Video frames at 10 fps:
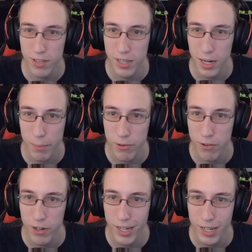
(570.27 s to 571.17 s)
see the
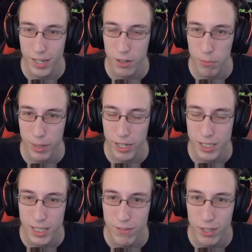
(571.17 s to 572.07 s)
opportunity get killed by
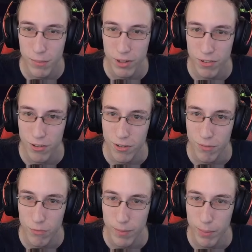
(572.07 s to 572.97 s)
a TV
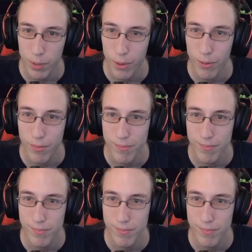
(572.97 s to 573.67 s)
missile from a boat.